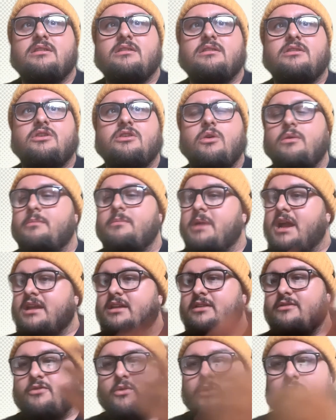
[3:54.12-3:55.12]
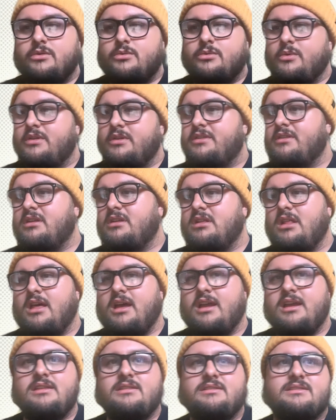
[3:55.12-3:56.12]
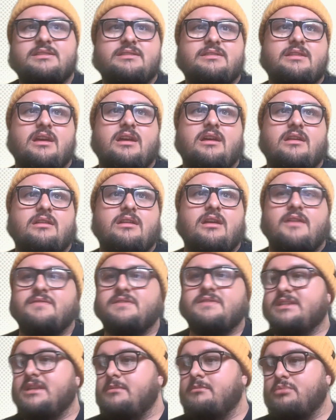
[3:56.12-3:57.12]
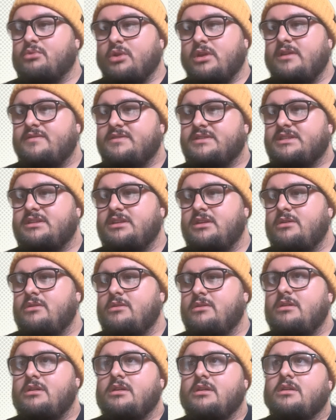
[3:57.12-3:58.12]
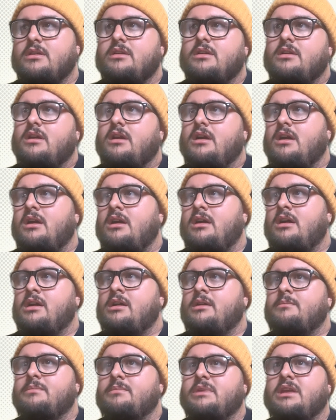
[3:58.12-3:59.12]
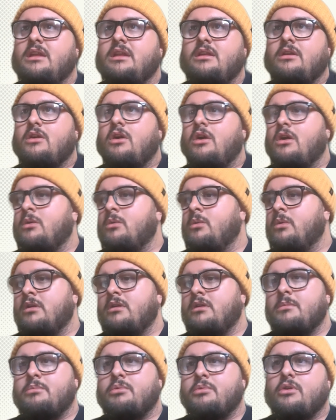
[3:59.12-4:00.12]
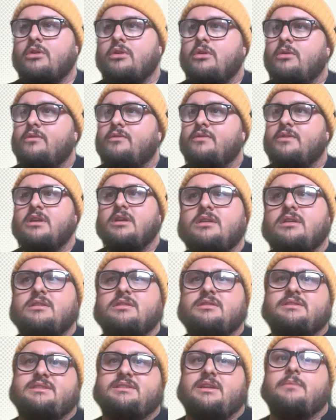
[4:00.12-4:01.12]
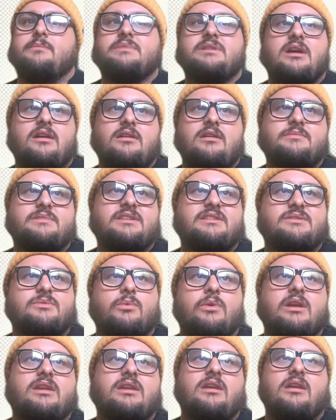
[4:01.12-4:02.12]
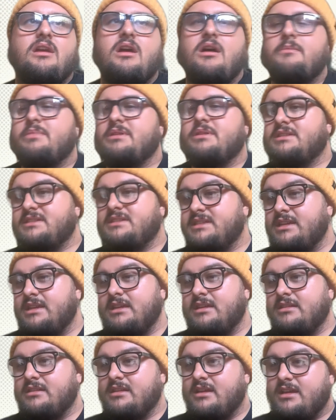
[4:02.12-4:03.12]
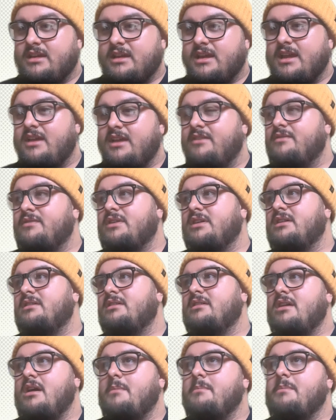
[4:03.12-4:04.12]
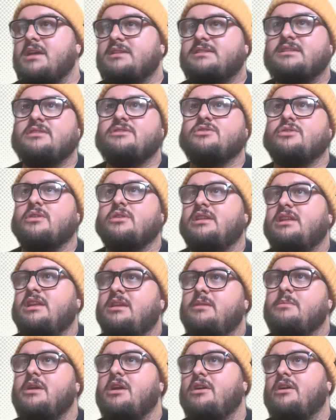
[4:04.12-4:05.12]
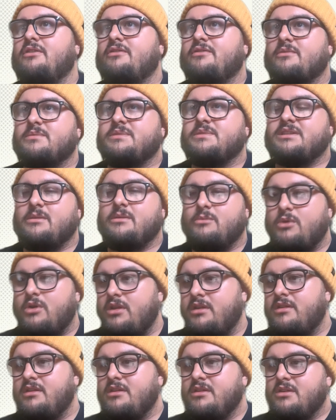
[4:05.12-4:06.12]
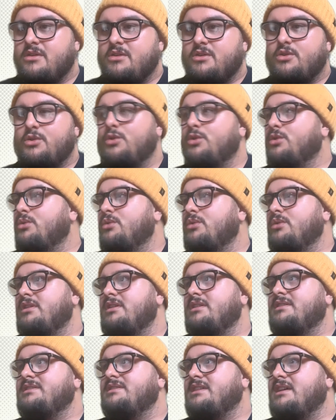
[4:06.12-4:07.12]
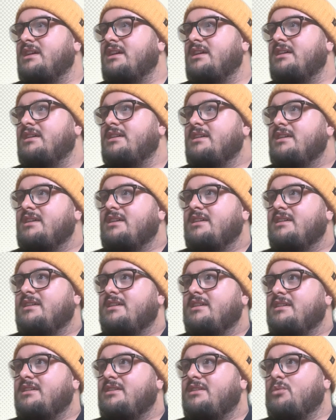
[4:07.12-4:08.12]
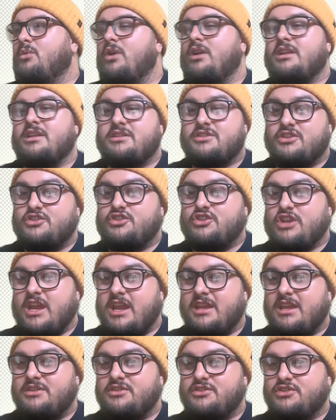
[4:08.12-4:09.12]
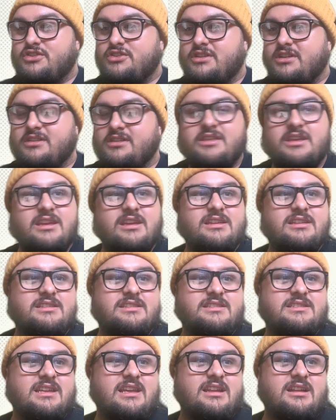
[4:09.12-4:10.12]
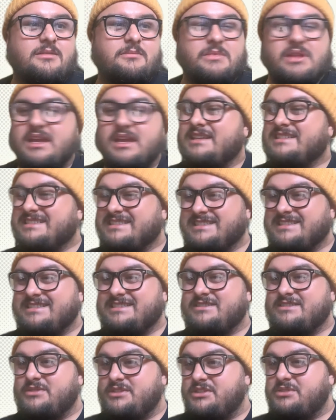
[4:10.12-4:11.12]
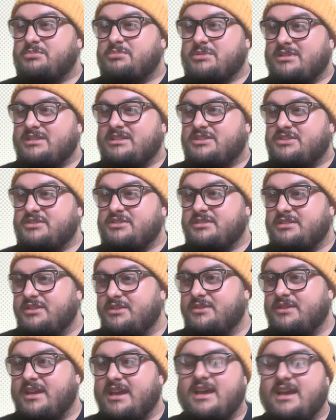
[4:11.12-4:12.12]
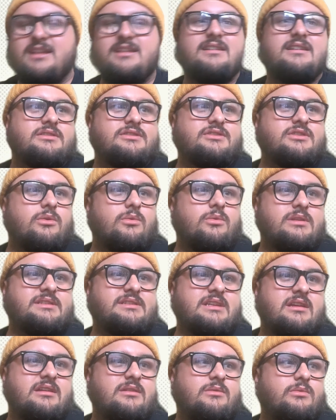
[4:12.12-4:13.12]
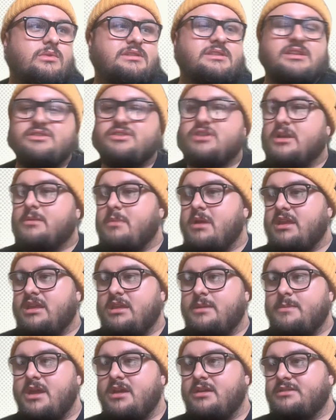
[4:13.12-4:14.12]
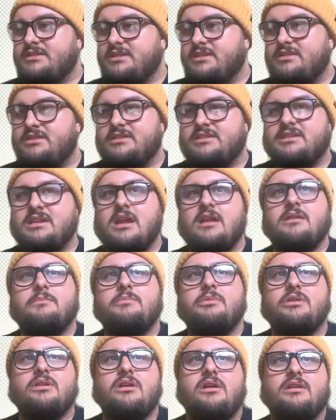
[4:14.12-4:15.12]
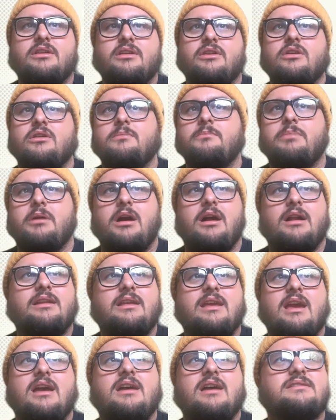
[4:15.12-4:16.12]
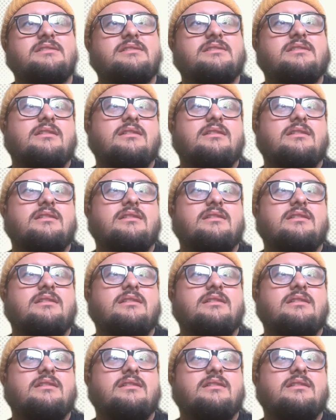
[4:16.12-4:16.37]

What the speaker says: going back and forth with clients that I've sent briefs to, getting artwork approved. Sometimes it's waking up and seeing that I have a message or an email from someone who is wanting to change things, and I'm like, we probably shouldn't do that. So once I check my emails, I just kind of put on a good podcast.